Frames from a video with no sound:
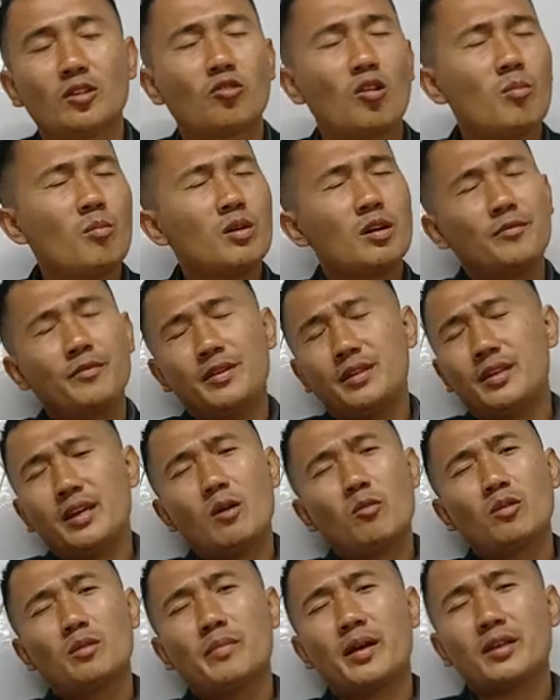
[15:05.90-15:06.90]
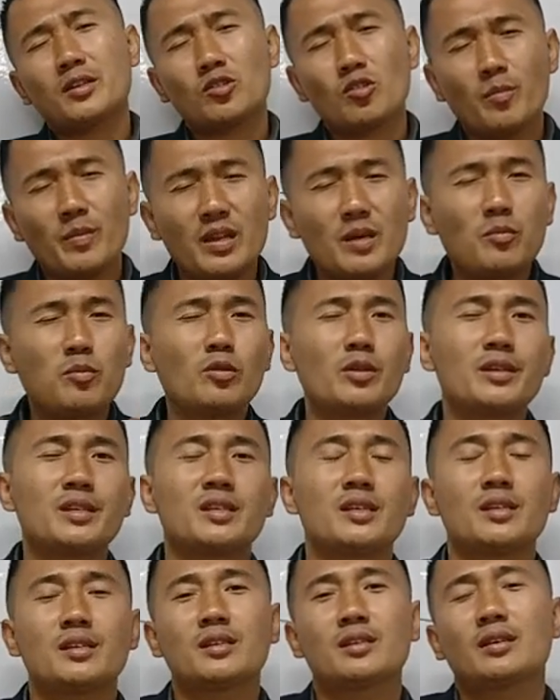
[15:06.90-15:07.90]
government of India will make so many
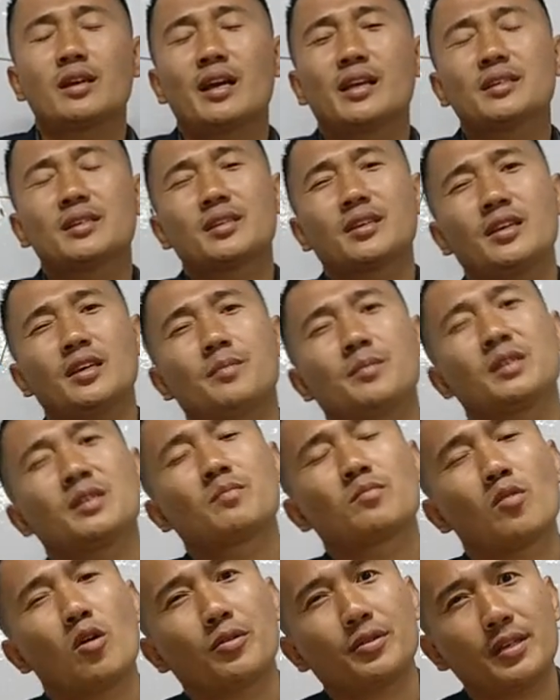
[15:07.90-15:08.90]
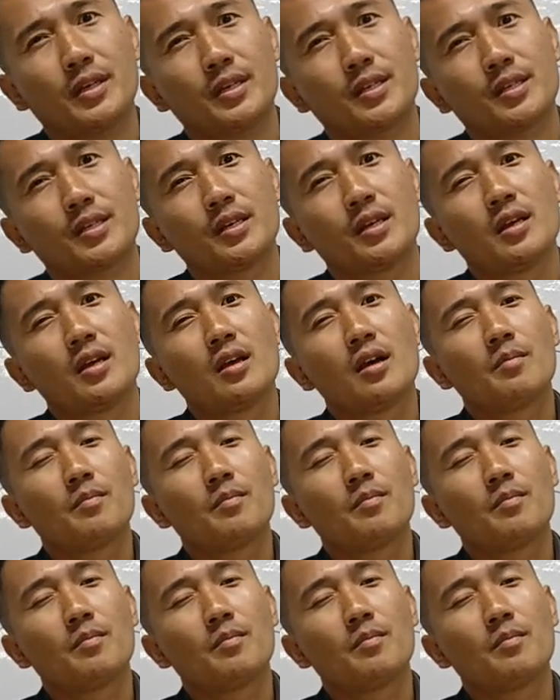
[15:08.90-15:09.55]
policies and schemes and projects,